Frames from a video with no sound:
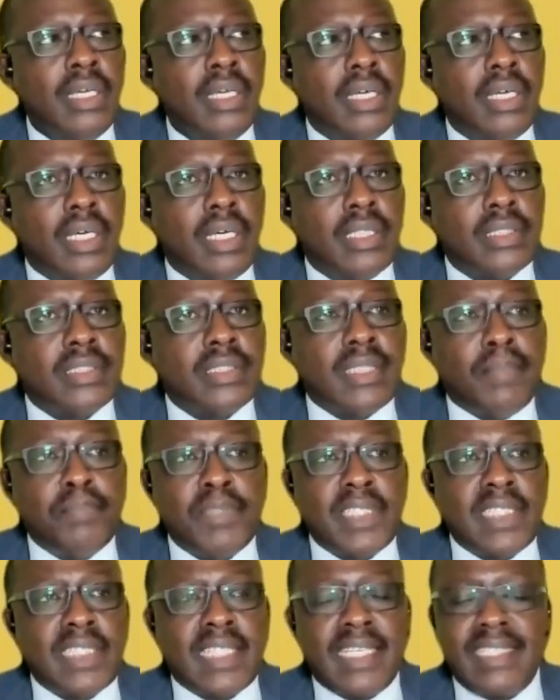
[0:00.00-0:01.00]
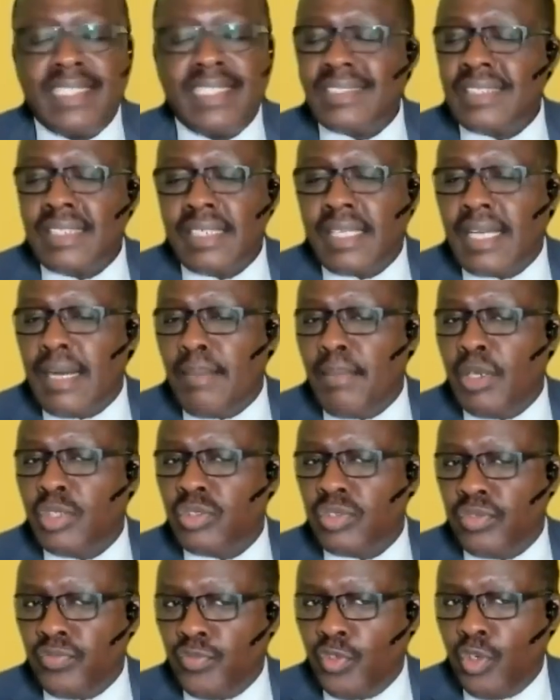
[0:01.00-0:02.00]
uh, something that doesn't come
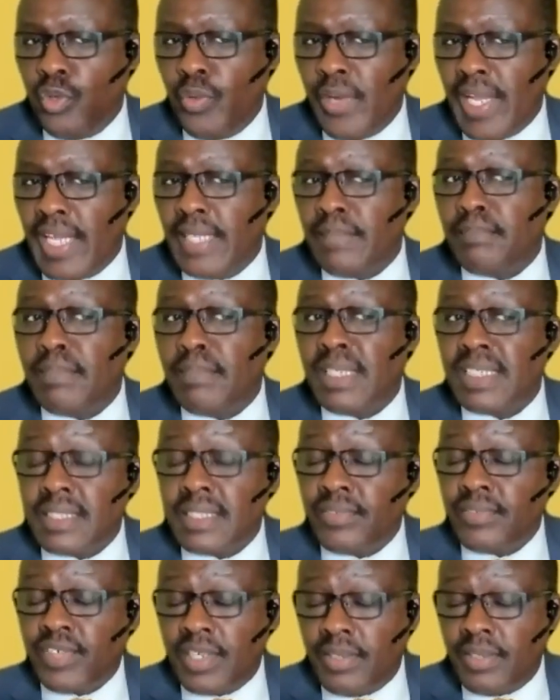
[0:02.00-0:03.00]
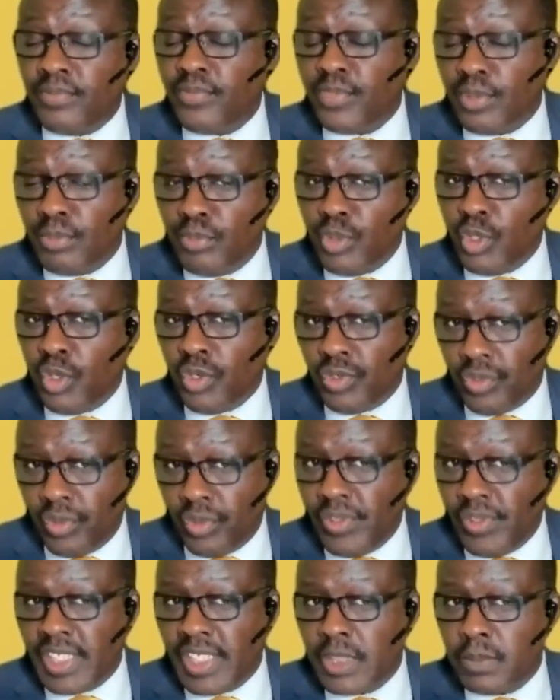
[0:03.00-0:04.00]
out of nowhere. It must have come from your
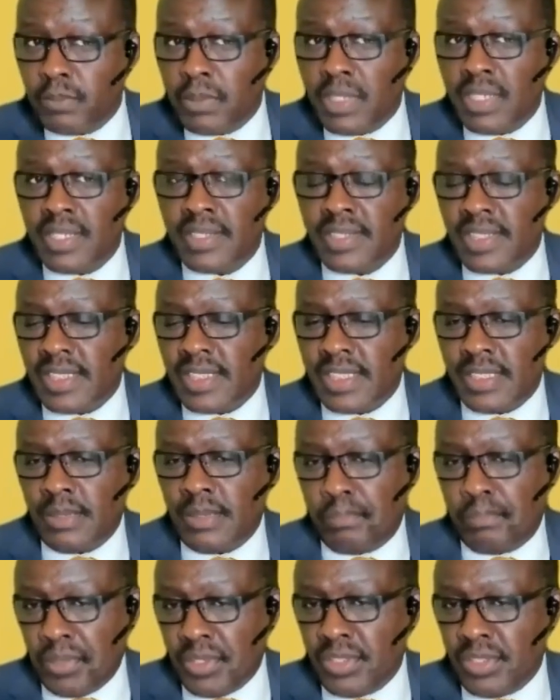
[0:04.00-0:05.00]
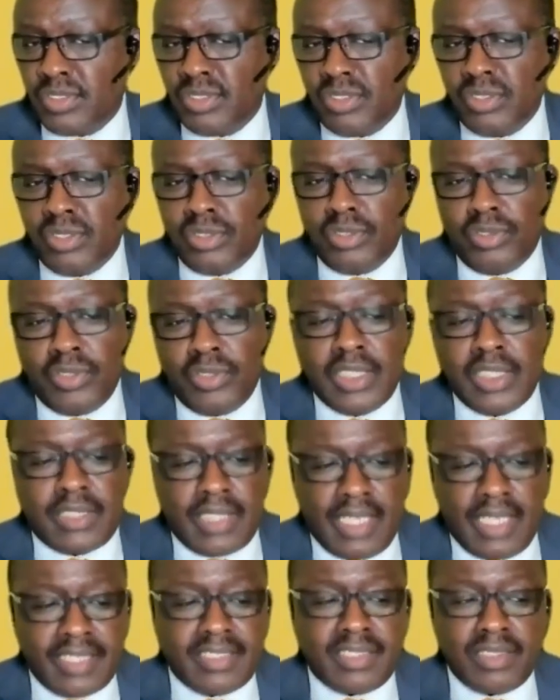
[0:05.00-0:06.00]
own experience as a person, you know,
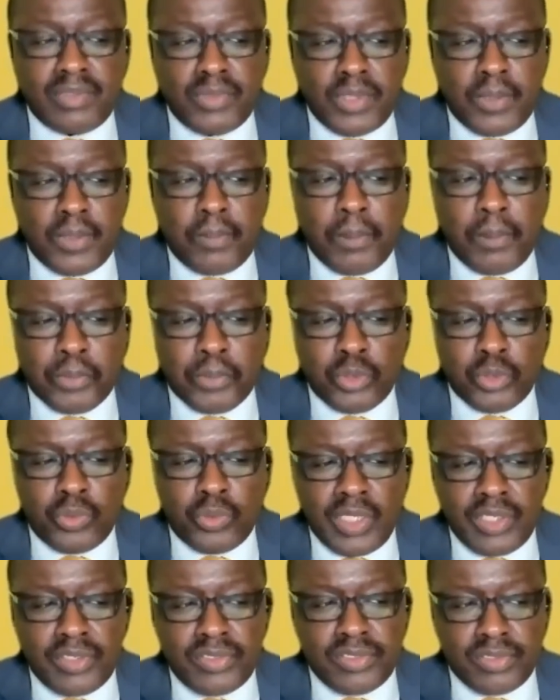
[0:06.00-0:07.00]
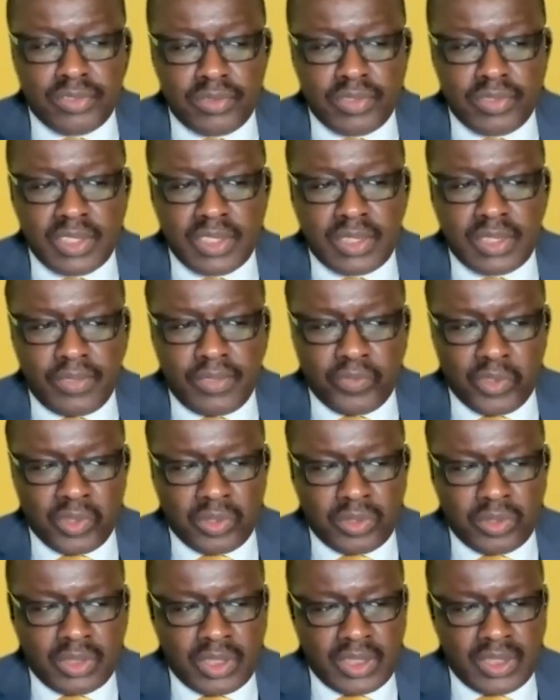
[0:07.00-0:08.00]
interacting with people who went through these
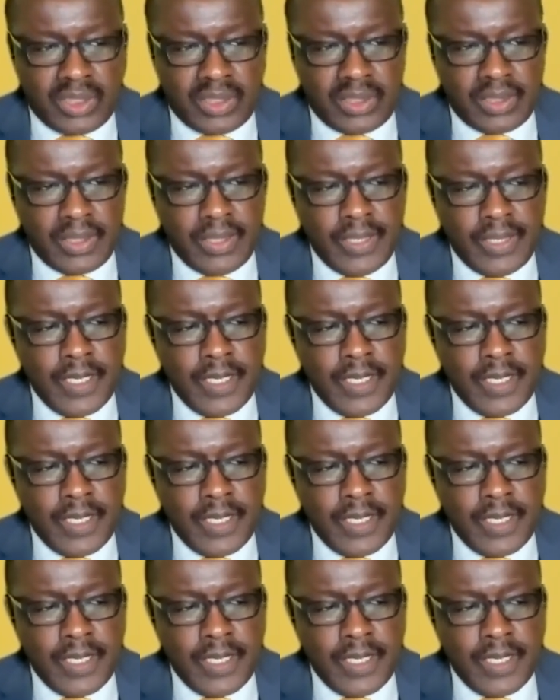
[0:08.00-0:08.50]
difficulties.